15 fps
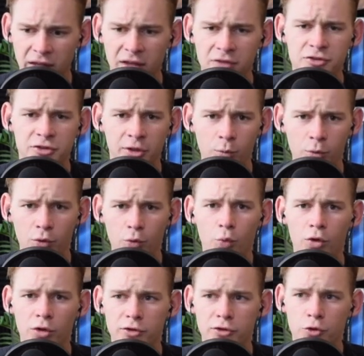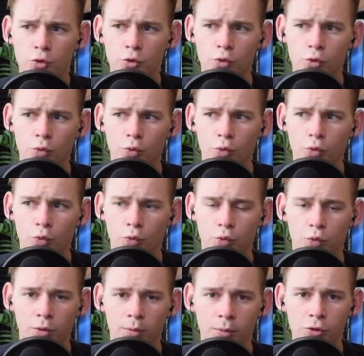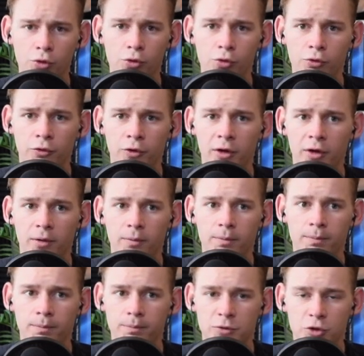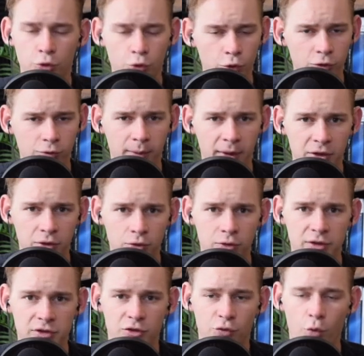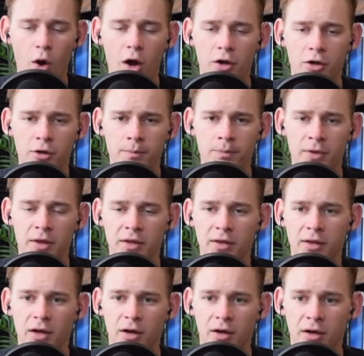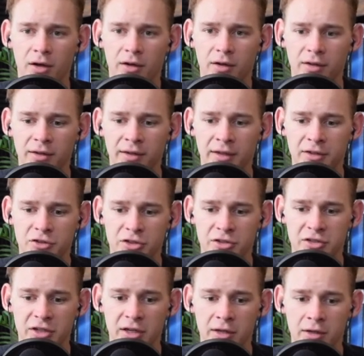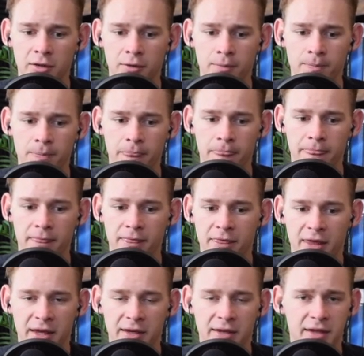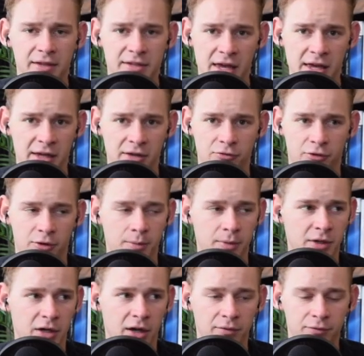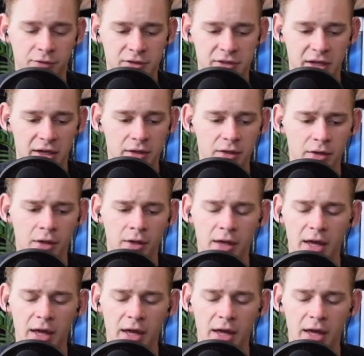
if someone were to remove two of my units of water, uh, let's just say they get taken from me, confiscated,